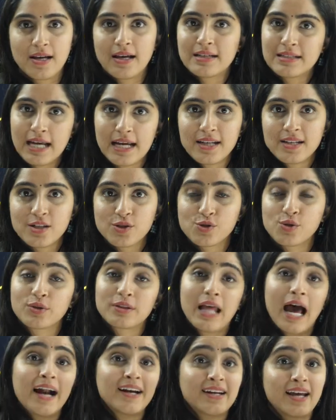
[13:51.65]
Right? So
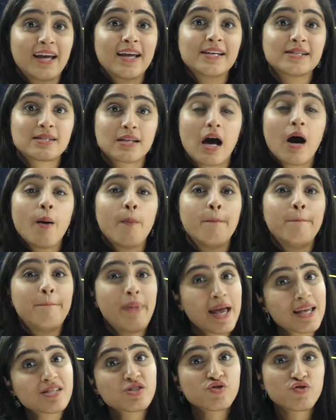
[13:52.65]
that is a
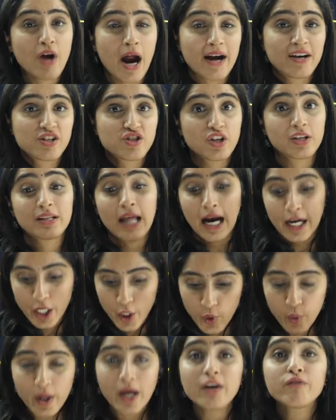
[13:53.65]
best strategy that
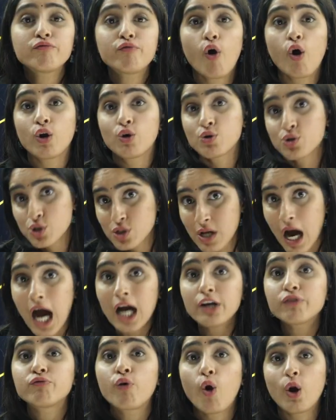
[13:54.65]
you can follow,
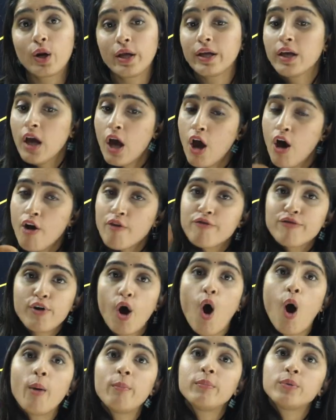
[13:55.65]
start following
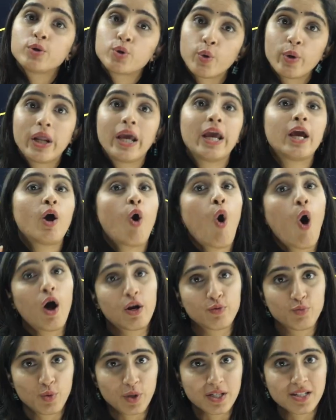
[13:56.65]
from today
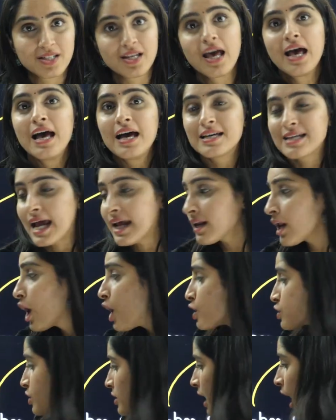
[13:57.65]
onwards. Right?
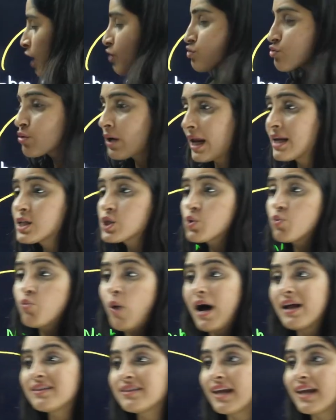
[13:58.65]
So now students, one